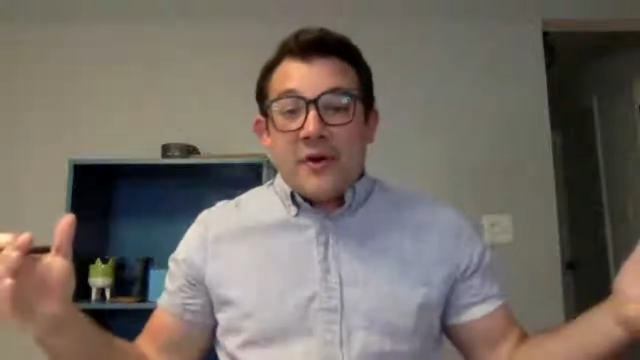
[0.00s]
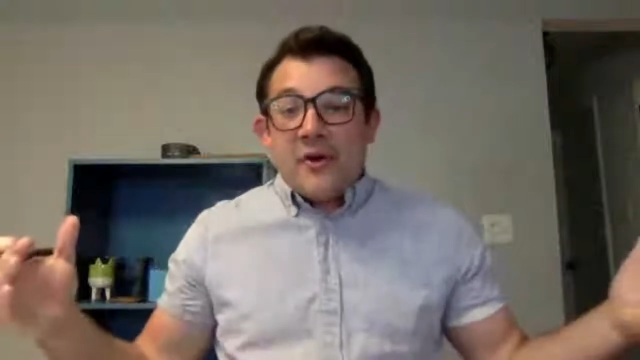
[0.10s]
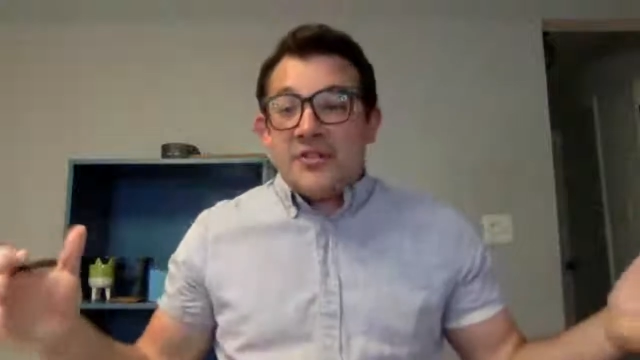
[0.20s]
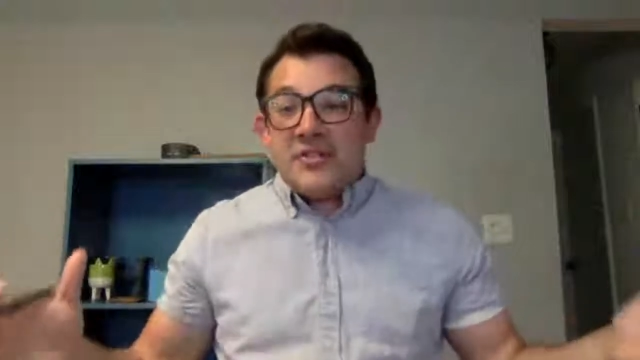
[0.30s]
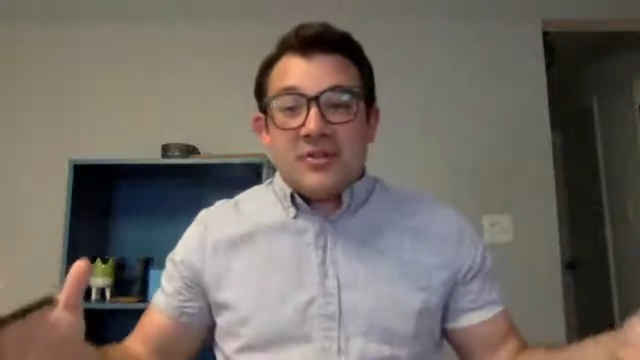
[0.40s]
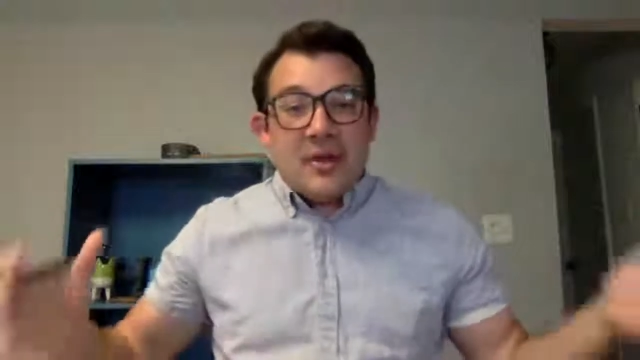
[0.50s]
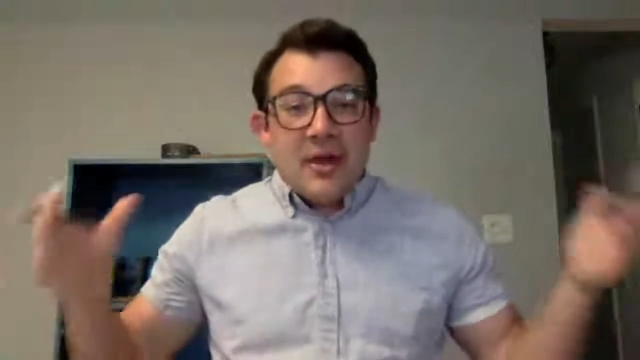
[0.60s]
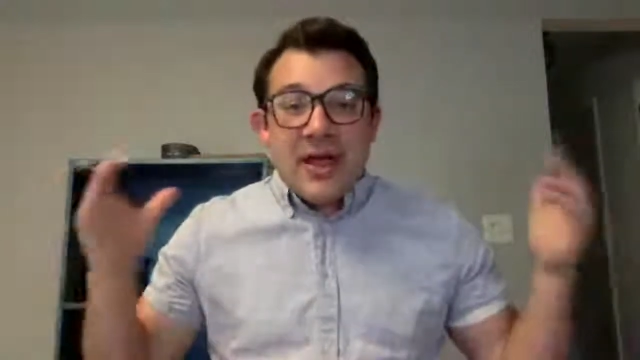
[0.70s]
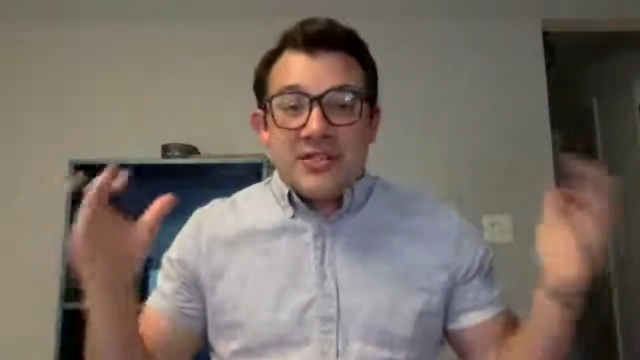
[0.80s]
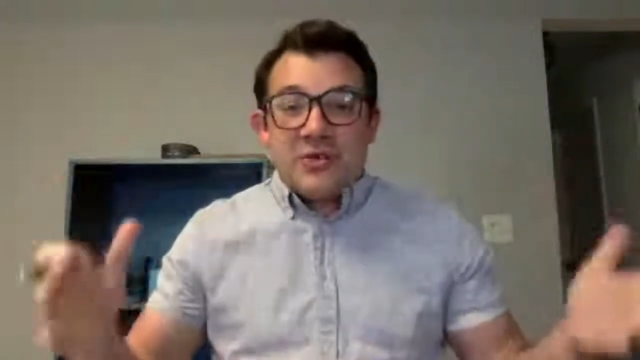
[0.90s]
first,
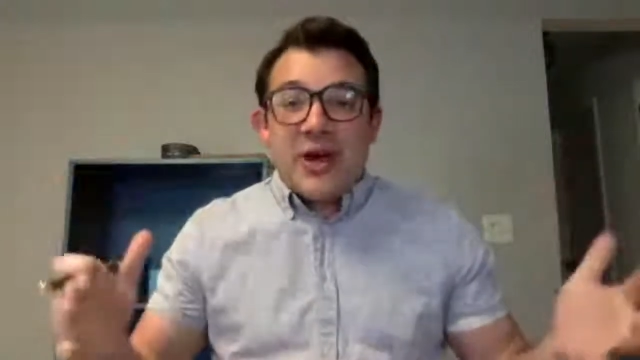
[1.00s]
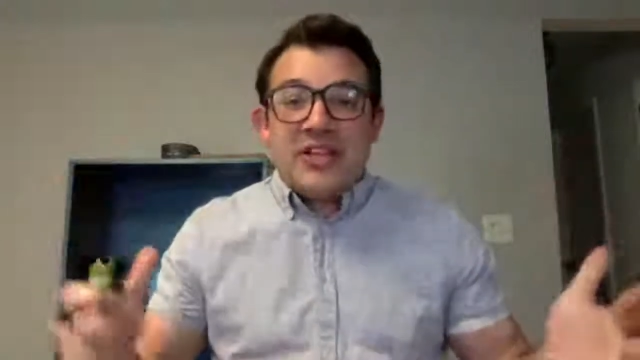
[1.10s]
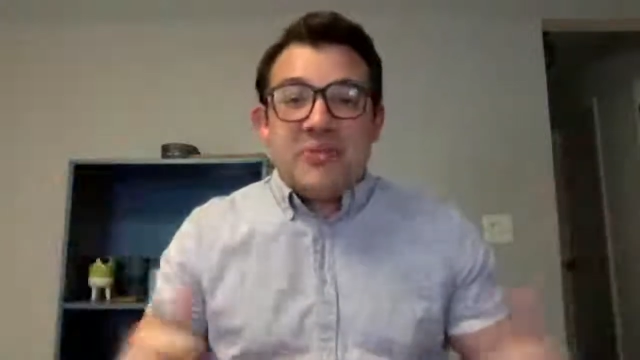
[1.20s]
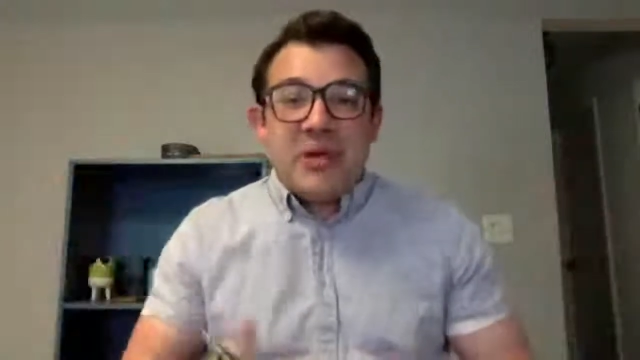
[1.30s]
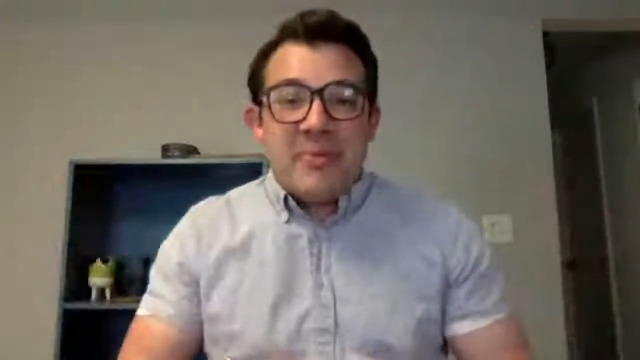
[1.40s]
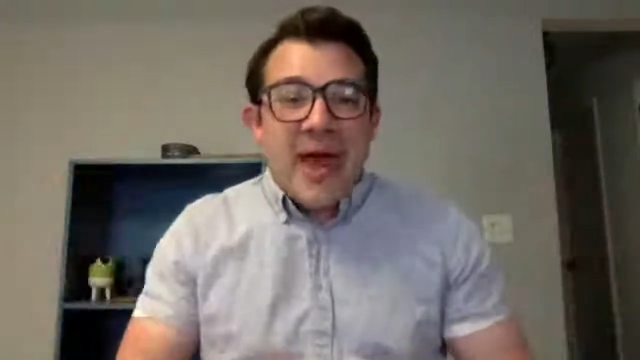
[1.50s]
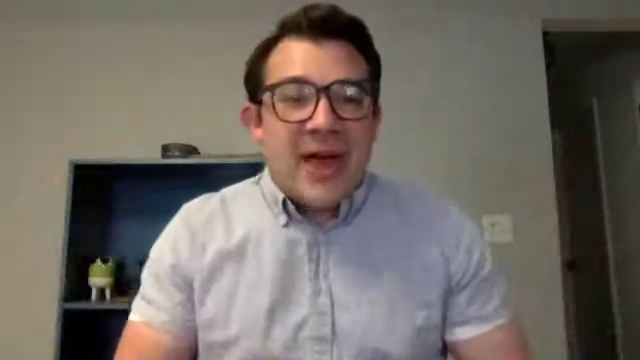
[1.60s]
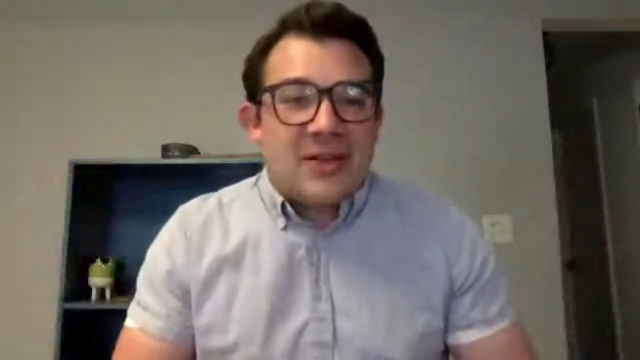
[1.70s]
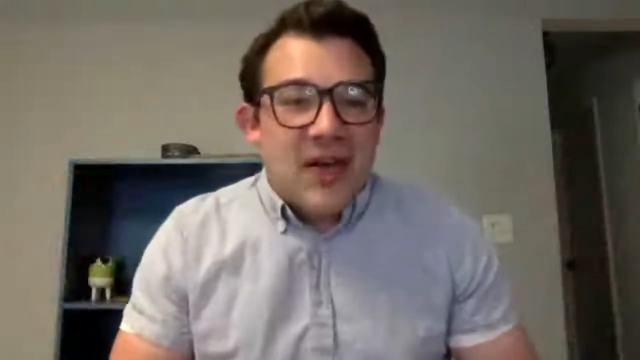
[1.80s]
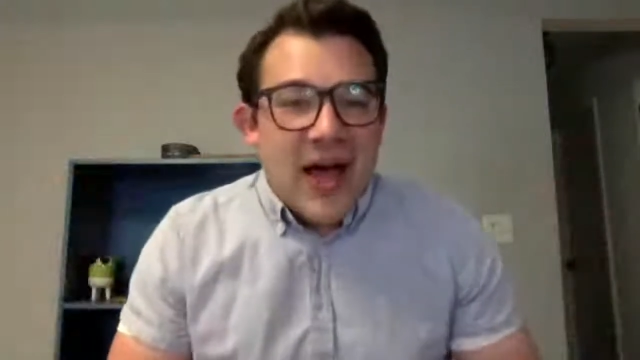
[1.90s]
it's great to be
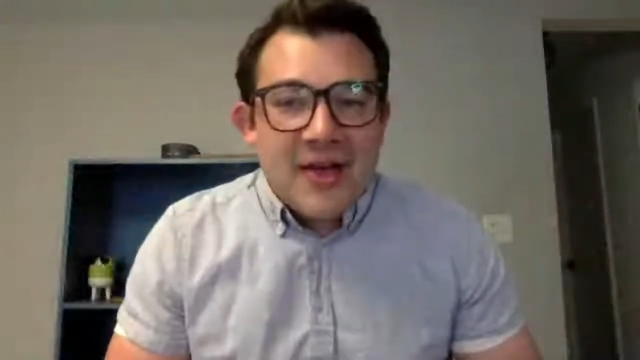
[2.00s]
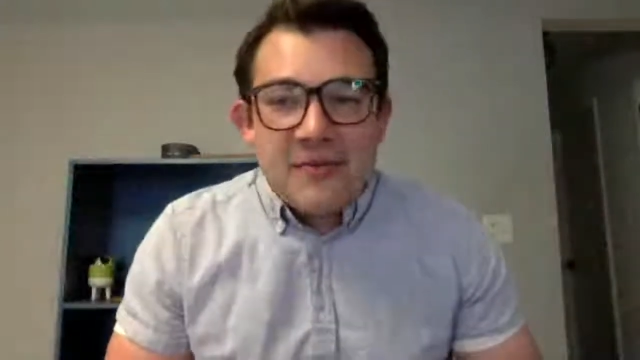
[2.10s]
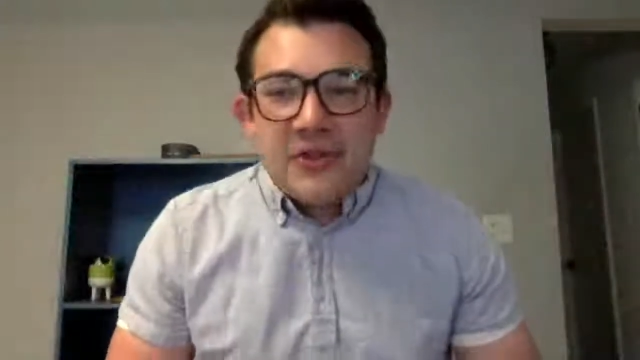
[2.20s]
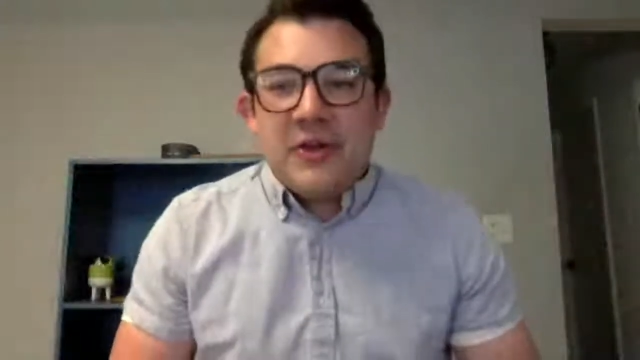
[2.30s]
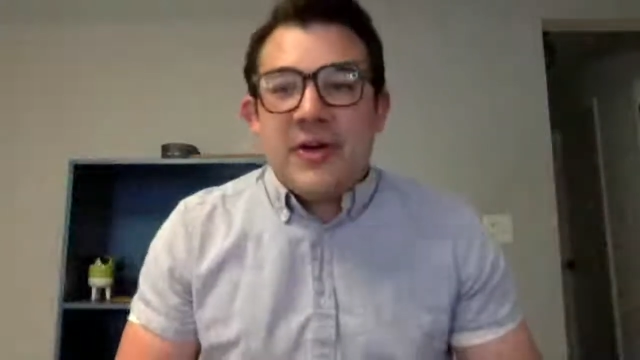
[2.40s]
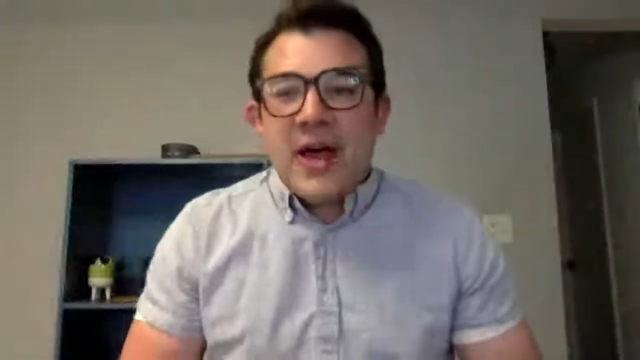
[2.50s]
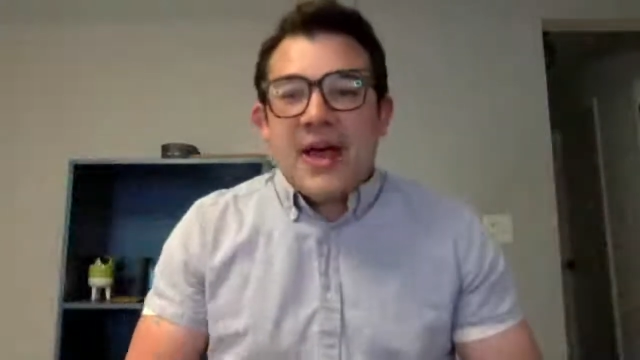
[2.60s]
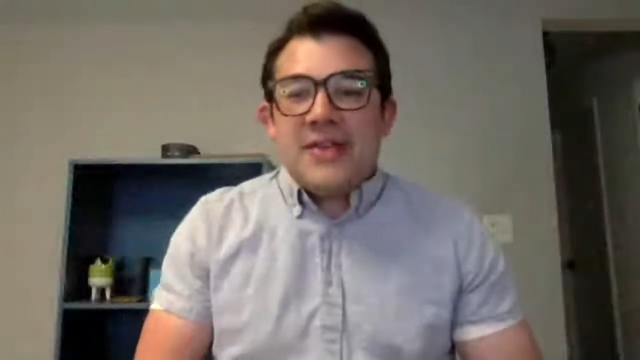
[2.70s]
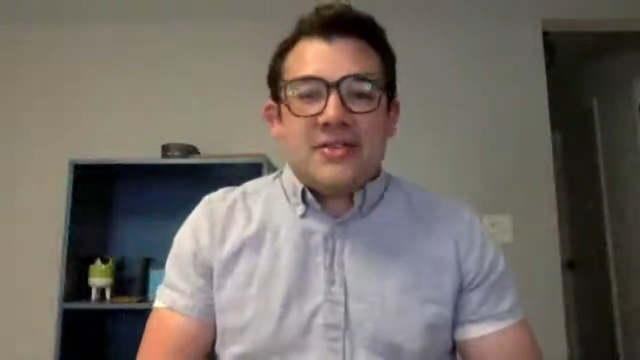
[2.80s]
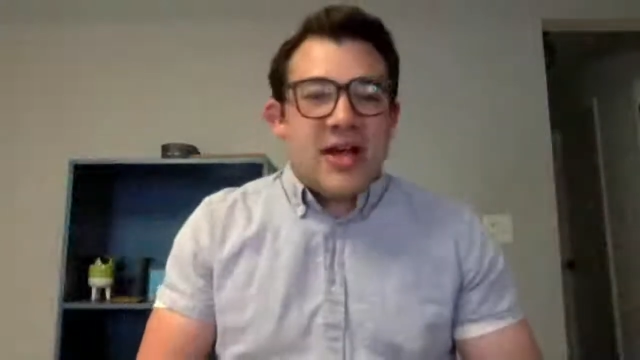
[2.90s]
back live with you
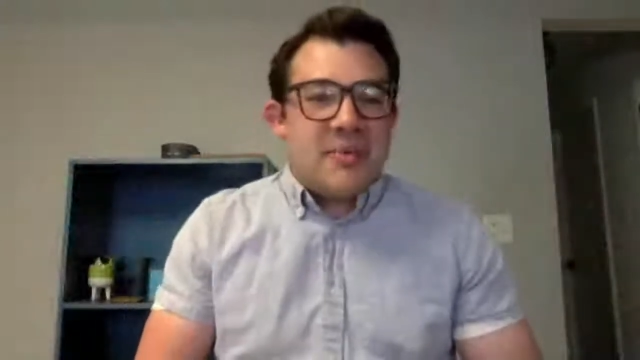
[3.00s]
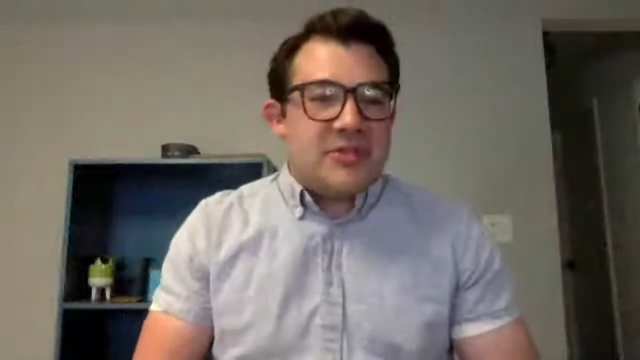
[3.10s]
guys.